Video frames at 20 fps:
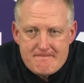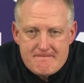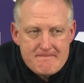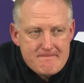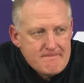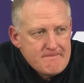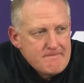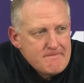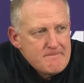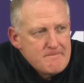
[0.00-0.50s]

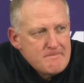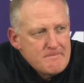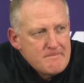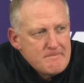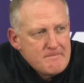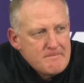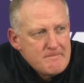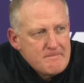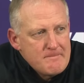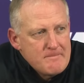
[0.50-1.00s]
And then
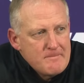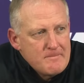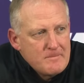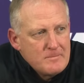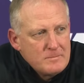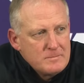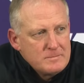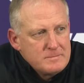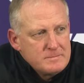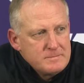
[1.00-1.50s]
offensive
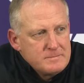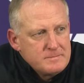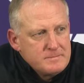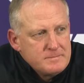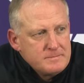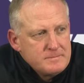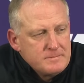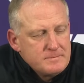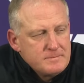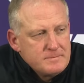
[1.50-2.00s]
line wise,
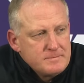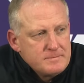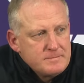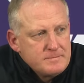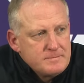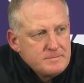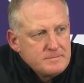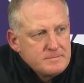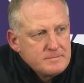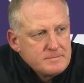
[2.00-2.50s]
what, what's
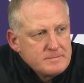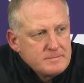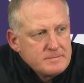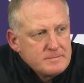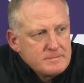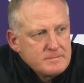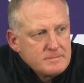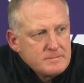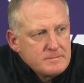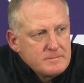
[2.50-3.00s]
what's the
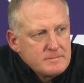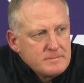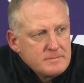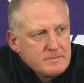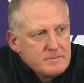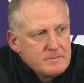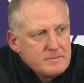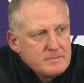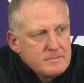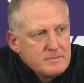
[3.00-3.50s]

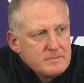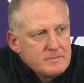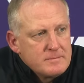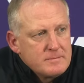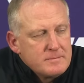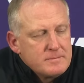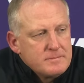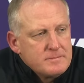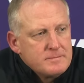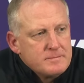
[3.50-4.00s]
biggest thing you feel
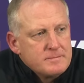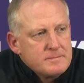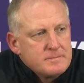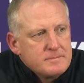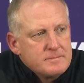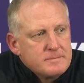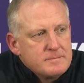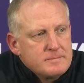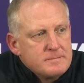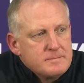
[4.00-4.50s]
like they
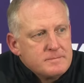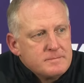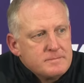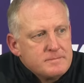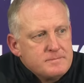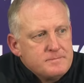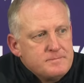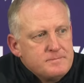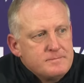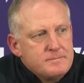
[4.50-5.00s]
need to do to
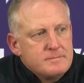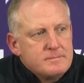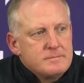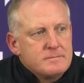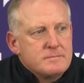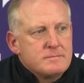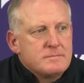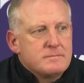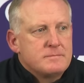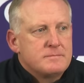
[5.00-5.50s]
get
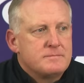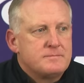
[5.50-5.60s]
back